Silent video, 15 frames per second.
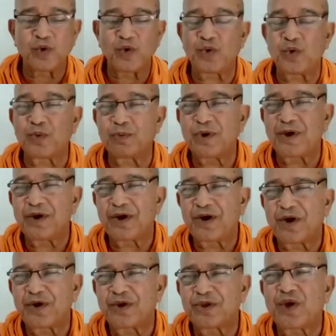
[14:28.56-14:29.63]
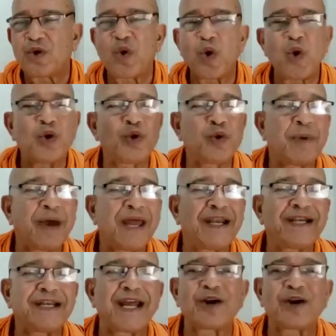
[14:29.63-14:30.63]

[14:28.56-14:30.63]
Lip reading: whom the whole humanity